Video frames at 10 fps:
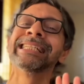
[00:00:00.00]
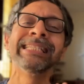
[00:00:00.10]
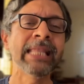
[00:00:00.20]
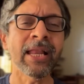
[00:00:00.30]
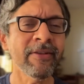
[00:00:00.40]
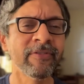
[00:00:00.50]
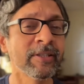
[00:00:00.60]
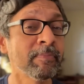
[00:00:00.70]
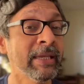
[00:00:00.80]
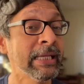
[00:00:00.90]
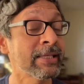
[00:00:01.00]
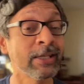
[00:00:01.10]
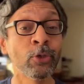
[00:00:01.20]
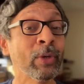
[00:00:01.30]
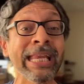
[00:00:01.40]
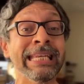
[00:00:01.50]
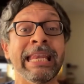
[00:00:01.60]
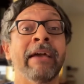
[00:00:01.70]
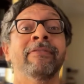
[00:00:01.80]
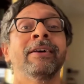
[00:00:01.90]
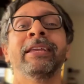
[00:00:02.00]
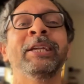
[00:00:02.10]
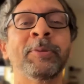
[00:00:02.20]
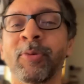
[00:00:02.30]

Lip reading: none of this means that you can never eat